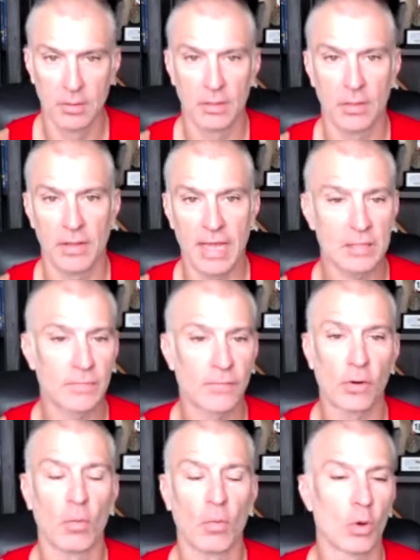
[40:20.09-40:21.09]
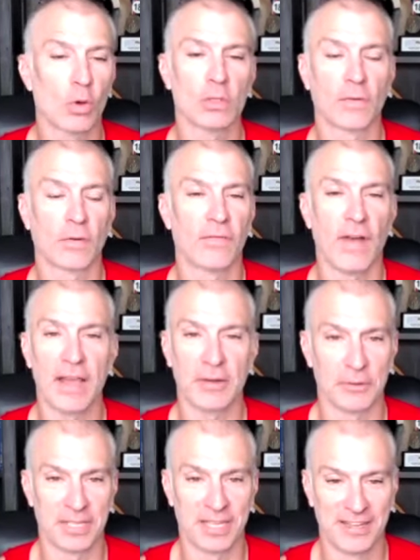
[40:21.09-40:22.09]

That's for awards for finals.